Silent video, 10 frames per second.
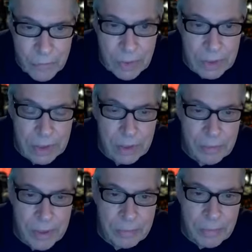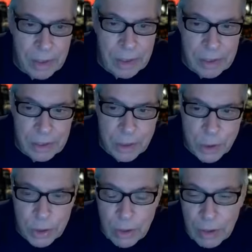With a little bit of money,
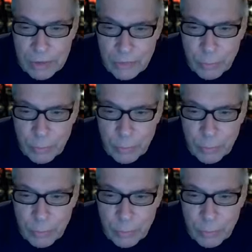Charles